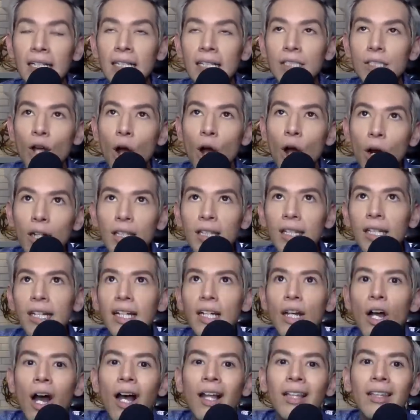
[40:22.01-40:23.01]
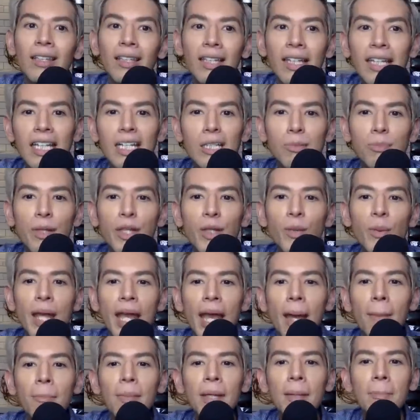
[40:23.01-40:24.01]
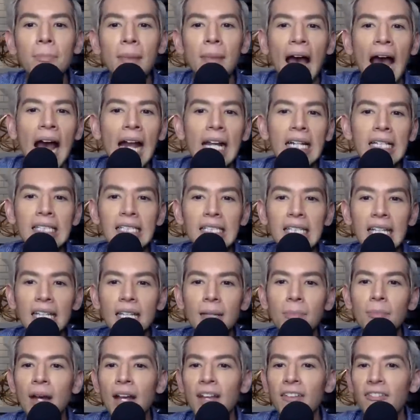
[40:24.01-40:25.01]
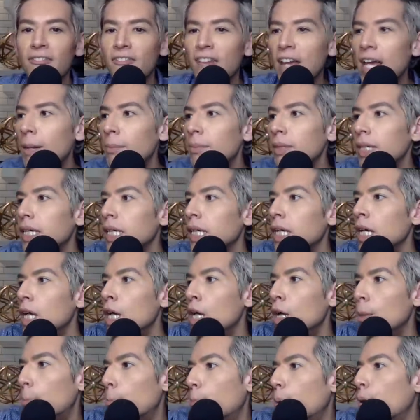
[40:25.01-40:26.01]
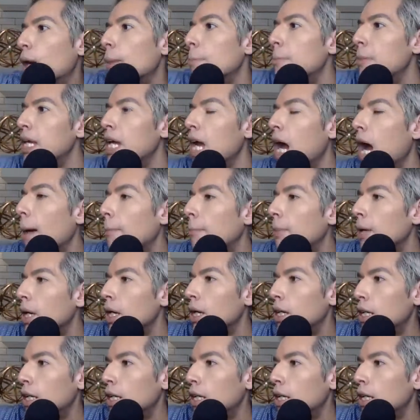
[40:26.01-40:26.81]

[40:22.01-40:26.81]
It's hard that it got leaked, but you can't be mad and say that my family put me up,